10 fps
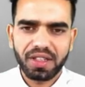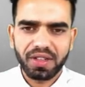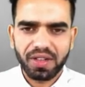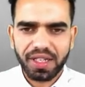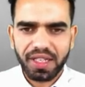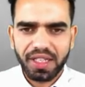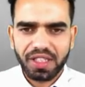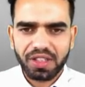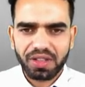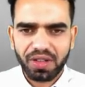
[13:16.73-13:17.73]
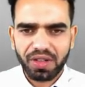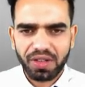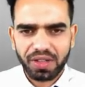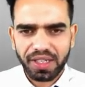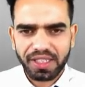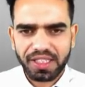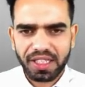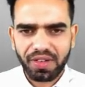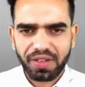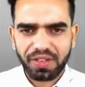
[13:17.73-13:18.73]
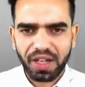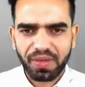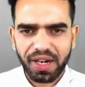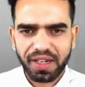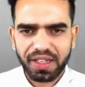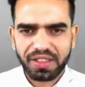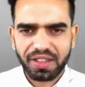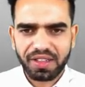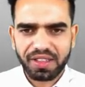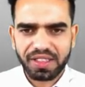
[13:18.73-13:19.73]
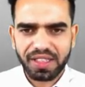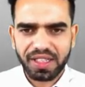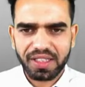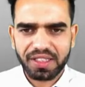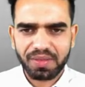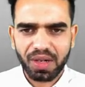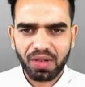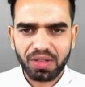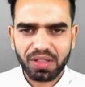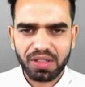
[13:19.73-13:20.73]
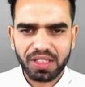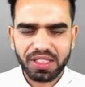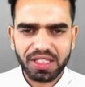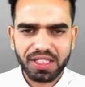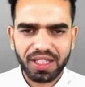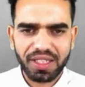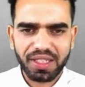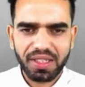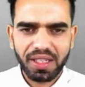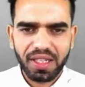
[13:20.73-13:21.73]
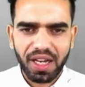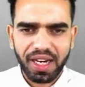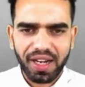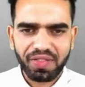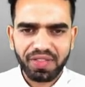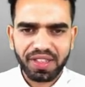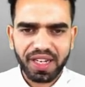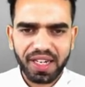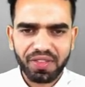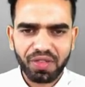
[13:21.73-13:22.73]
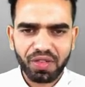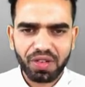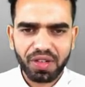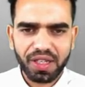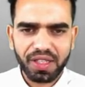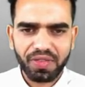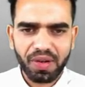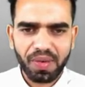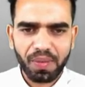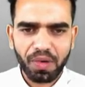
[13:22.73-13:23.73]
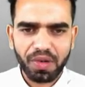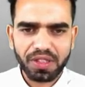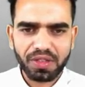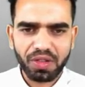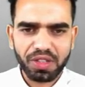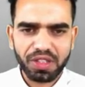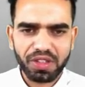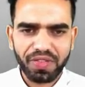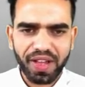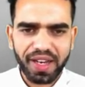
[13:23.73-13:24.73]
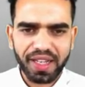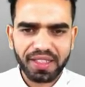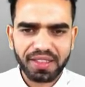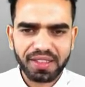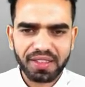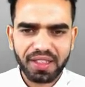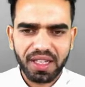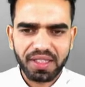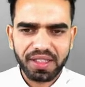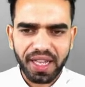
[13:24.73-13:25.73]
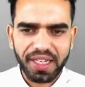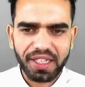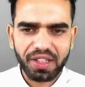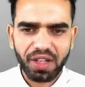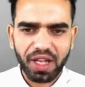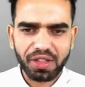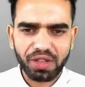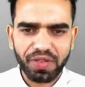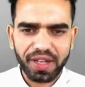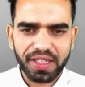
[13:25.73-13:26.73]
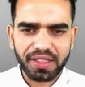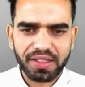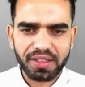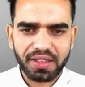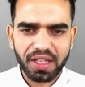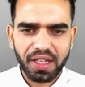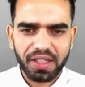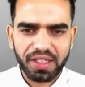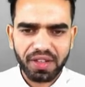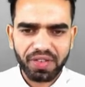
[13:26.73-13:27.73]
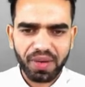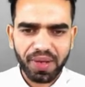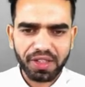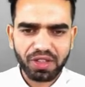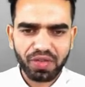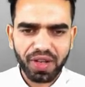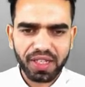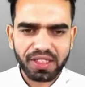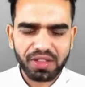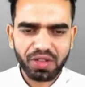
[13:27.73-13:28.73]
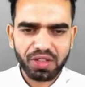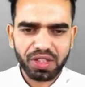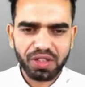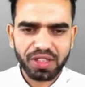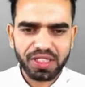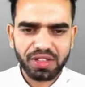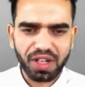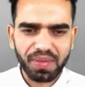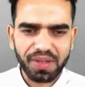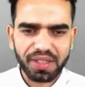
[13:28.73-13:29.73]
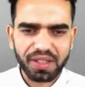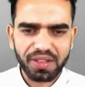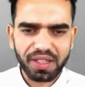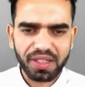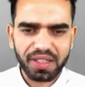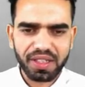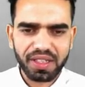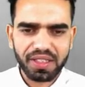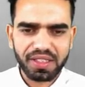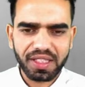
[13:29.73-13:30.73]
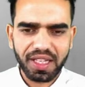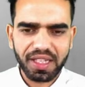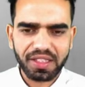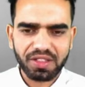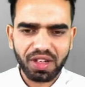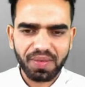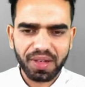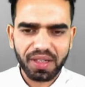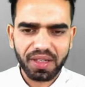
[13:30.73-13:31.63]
Okay, so digestion of carbohydrates occurs here. This is mouth, this is tongue, and after that the food in the form of bolus goes into the pharynx, then into the esophagus, then from esophagus it goes into the stomach. You can clearly see here stomach,